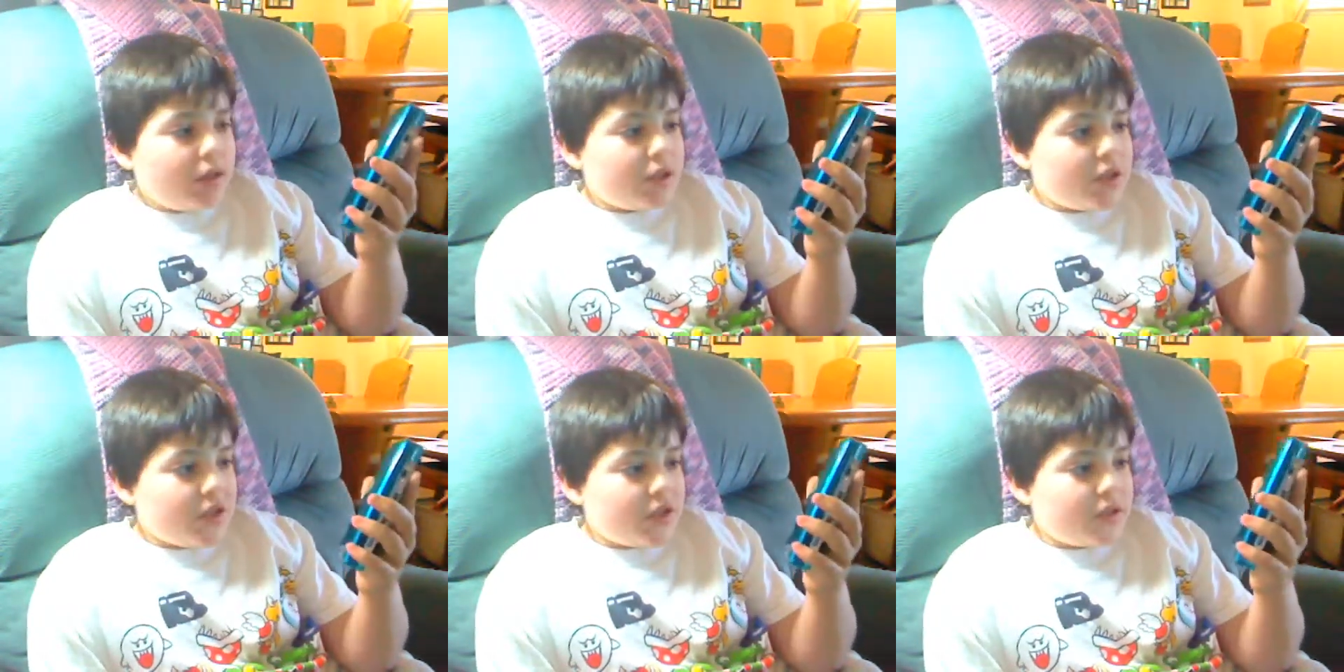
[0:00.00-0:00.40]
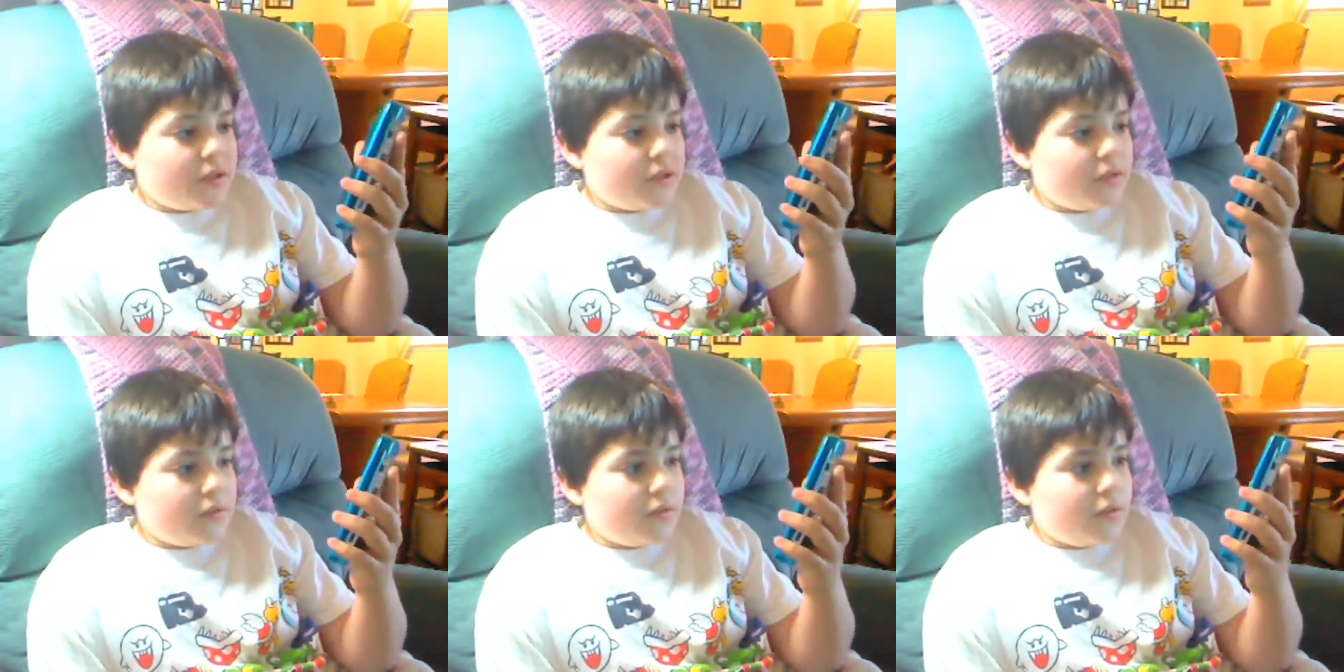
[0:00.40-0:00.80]

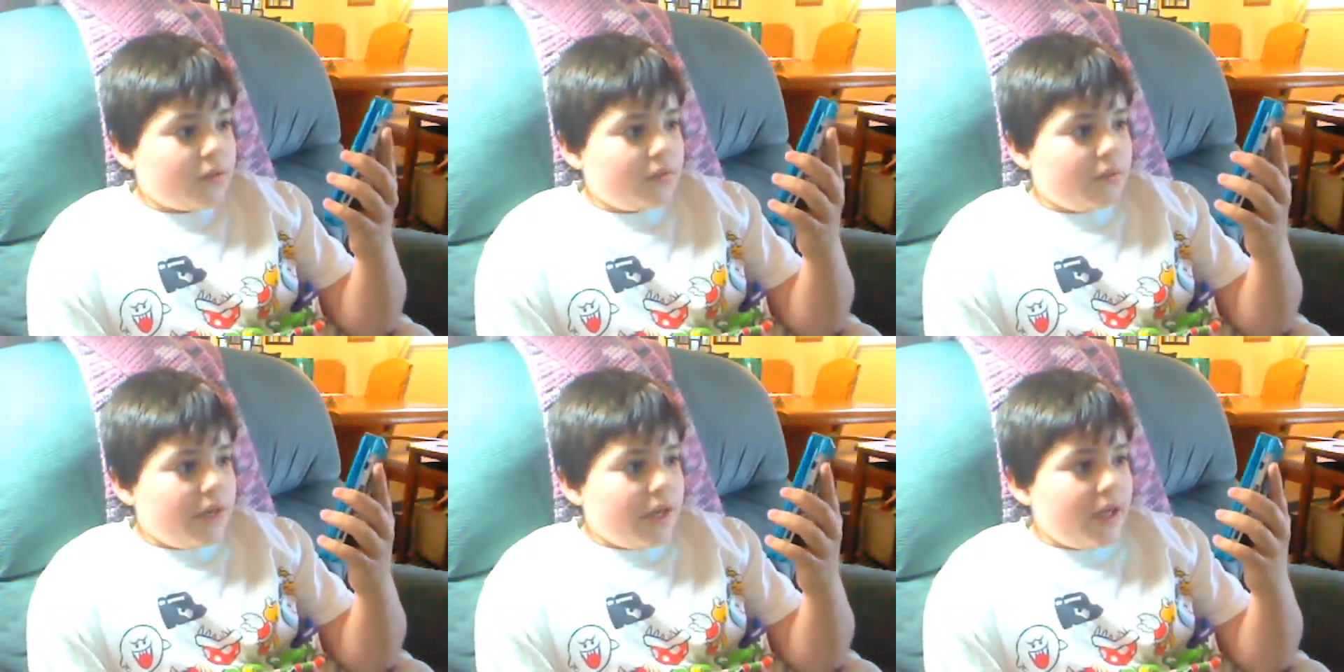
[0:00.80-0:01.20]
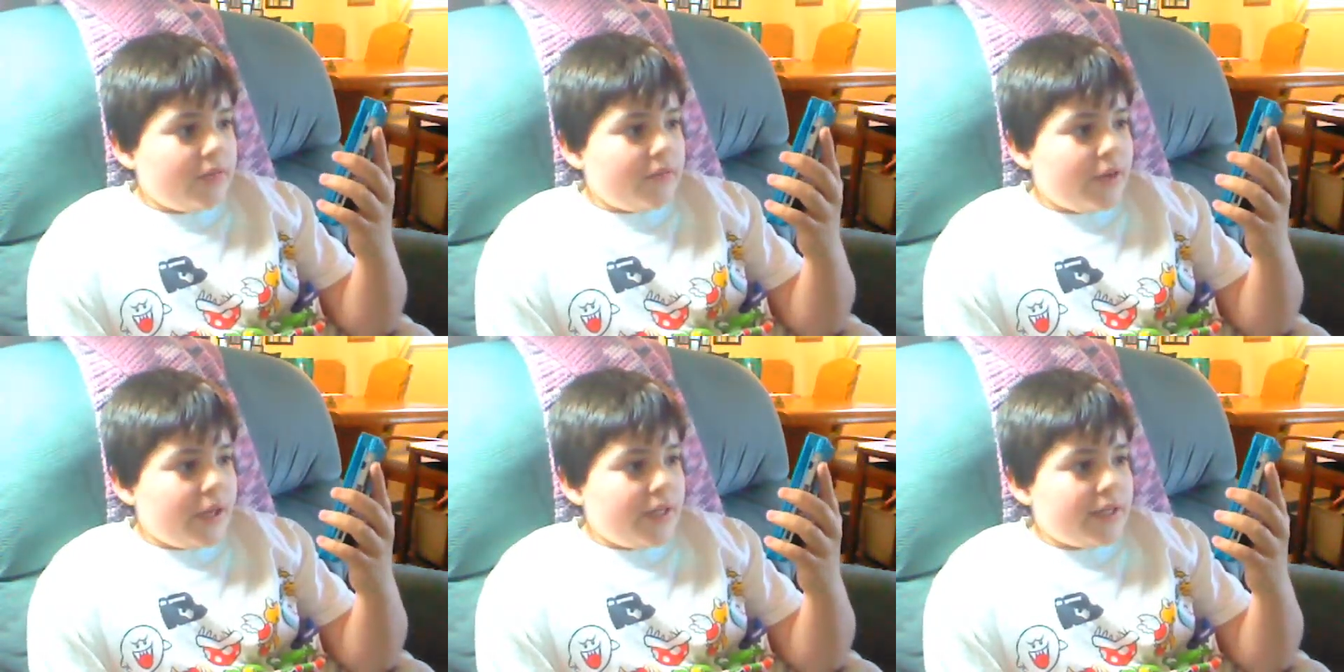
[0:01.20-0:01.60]
just my
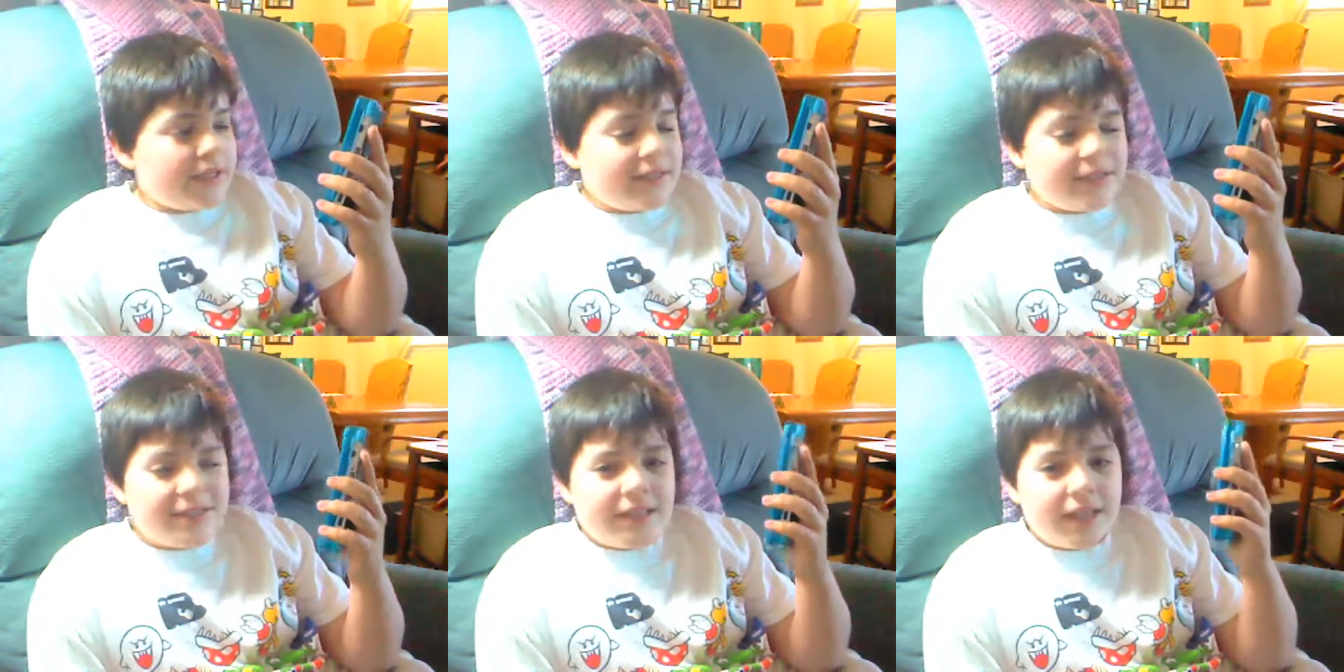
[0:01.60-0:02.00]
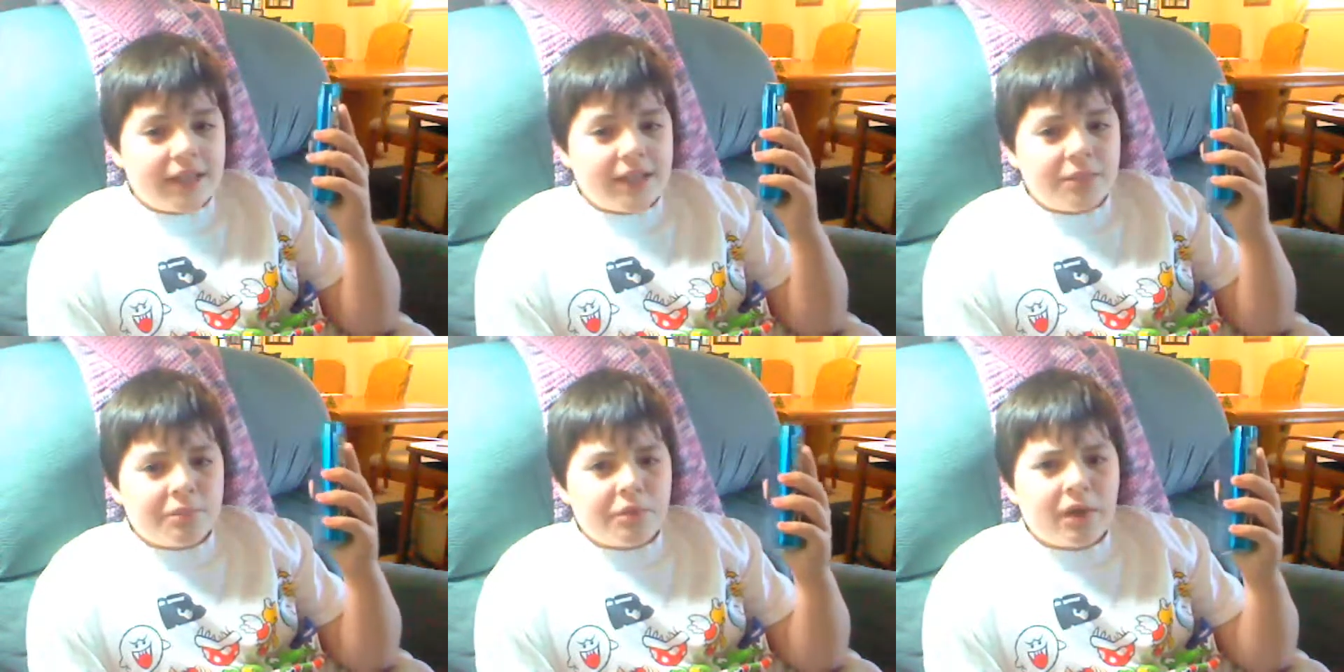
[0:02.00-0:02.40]
advice is
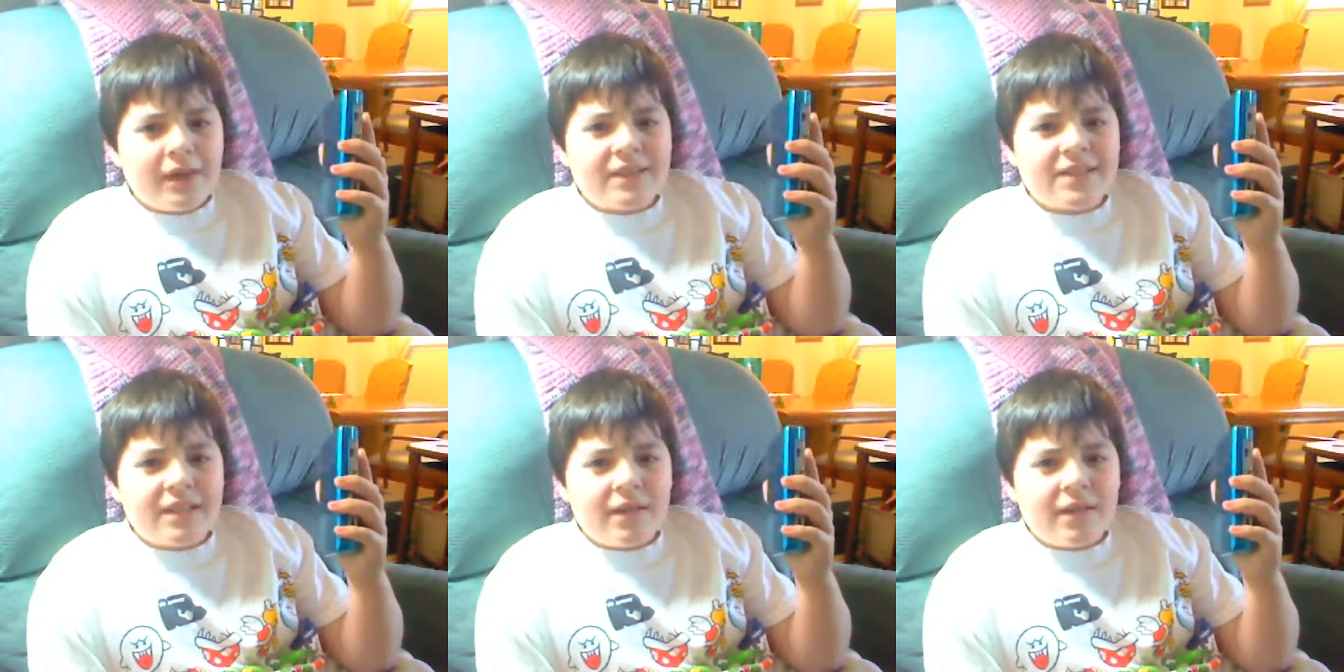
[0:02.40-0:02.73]
get the price